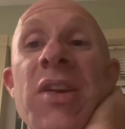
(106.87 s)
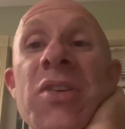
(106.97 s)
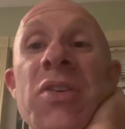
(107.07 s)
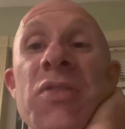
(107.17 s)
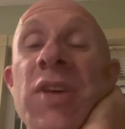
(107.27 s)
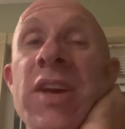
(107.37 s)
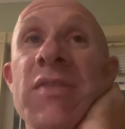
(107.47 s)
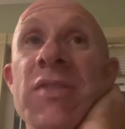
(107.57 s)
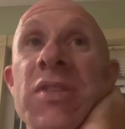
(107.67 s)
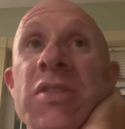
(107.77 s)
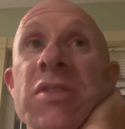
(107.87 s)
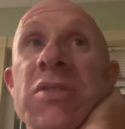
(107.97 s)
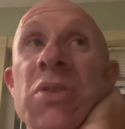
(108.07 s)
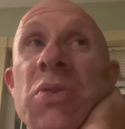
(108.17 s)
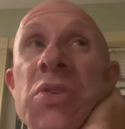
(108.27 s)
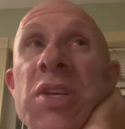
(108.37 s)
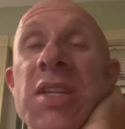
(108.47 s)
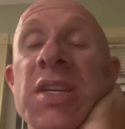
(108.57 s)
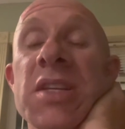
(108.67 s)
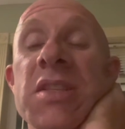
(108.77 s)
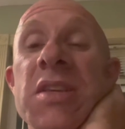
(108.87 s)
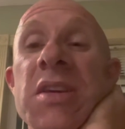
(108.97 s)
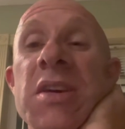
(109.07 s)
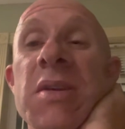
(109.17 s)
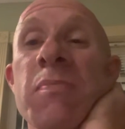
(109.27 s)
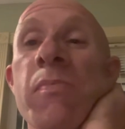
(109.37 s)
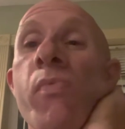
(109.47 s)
don't know if I even told you, I think the